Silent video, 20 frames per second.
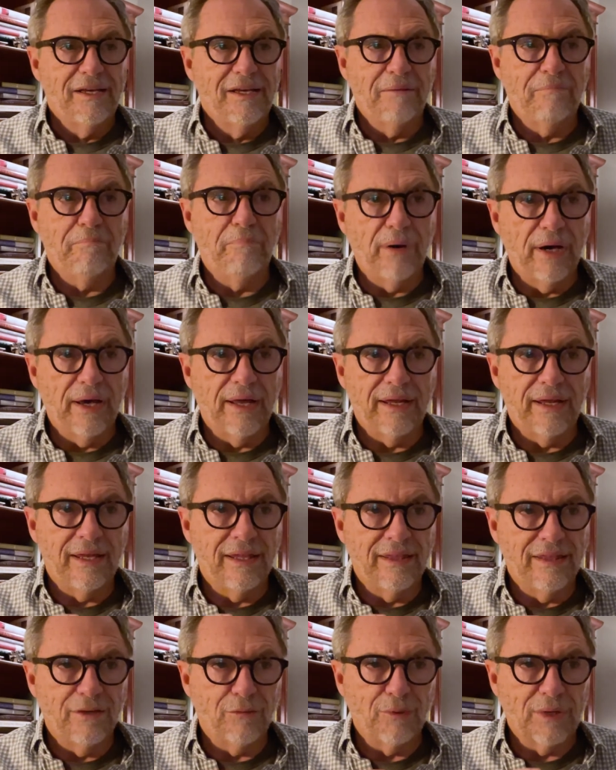But
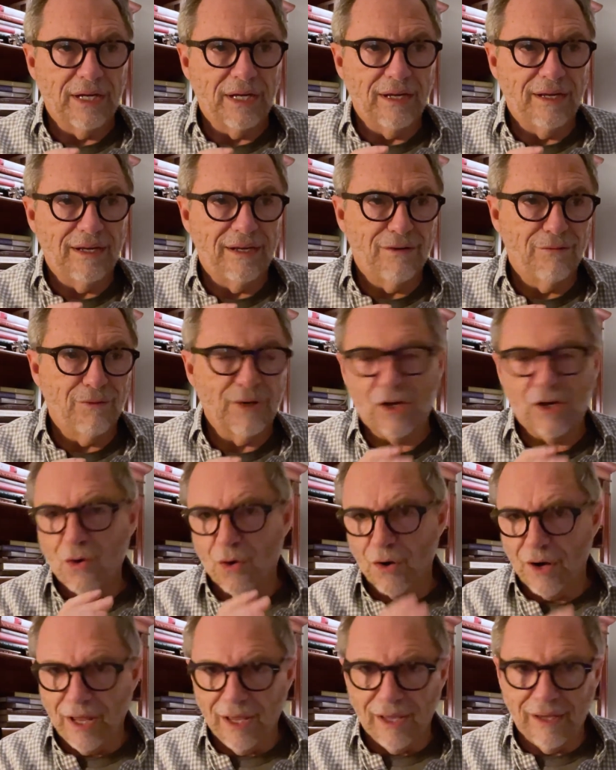in the
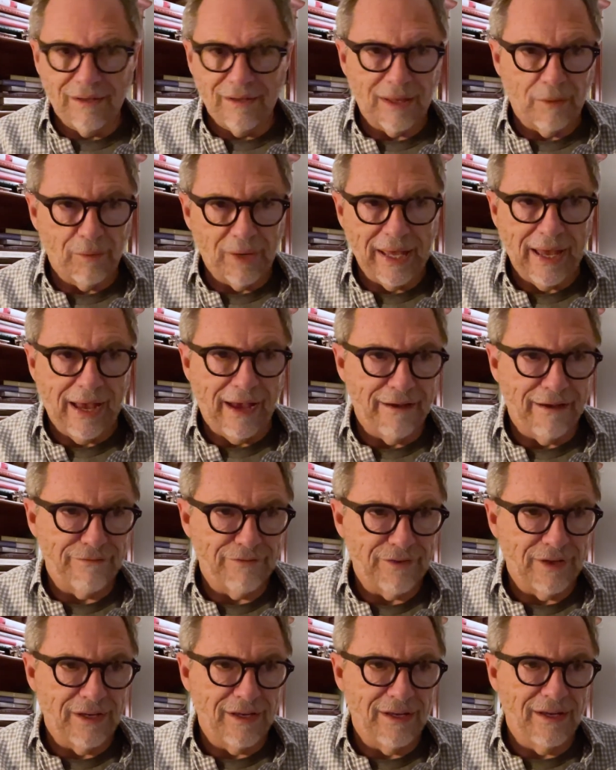recording that we
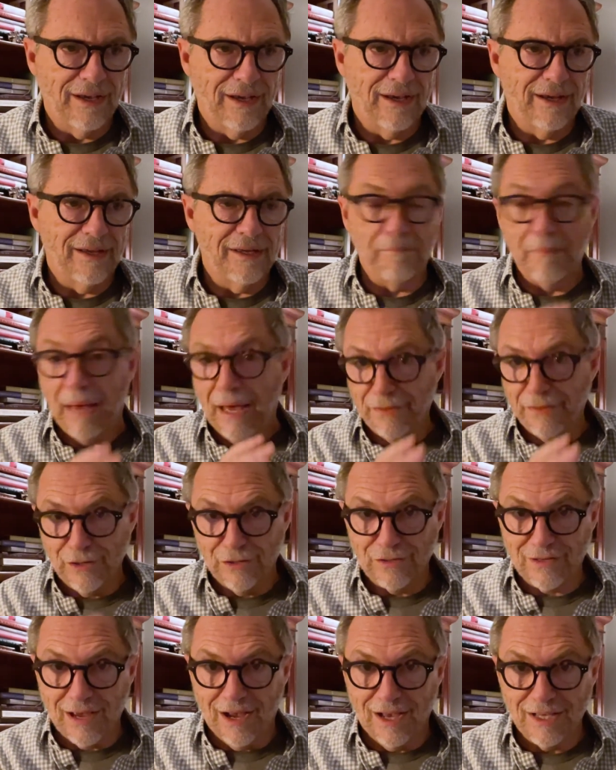have in
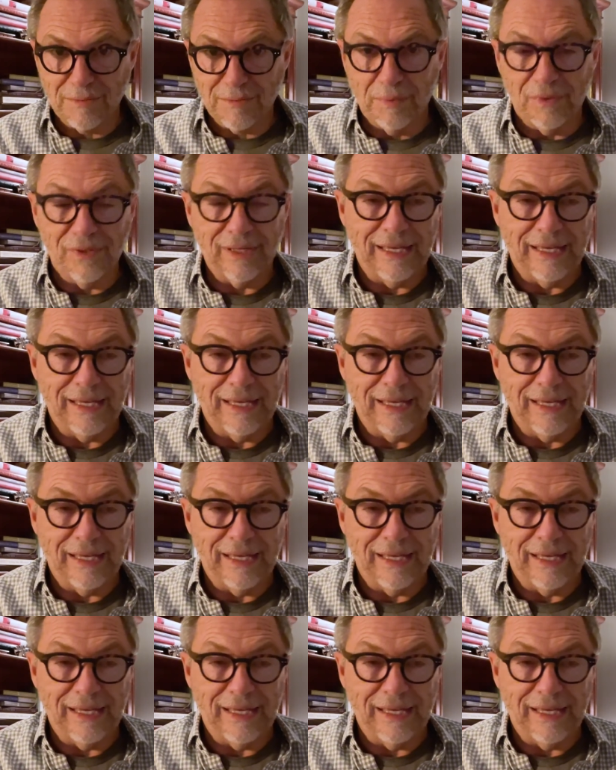Matthew's gospel,